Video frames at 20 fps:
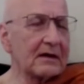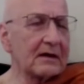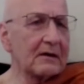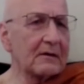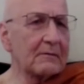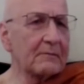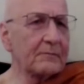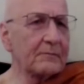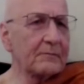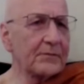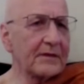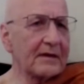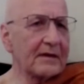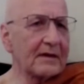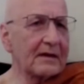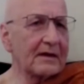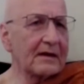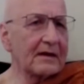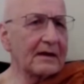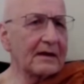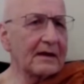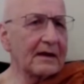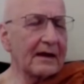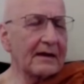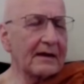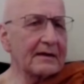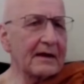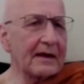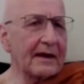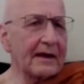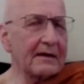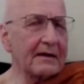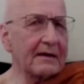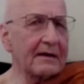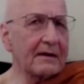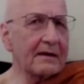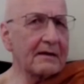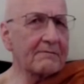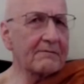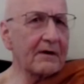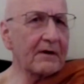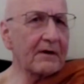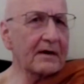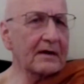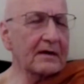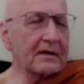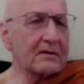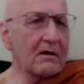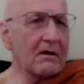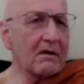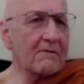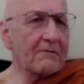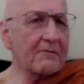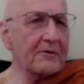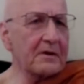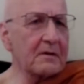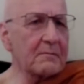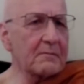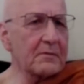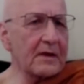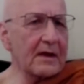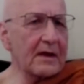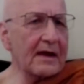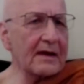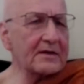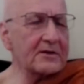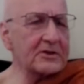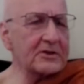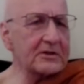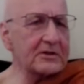And if I can offer him that,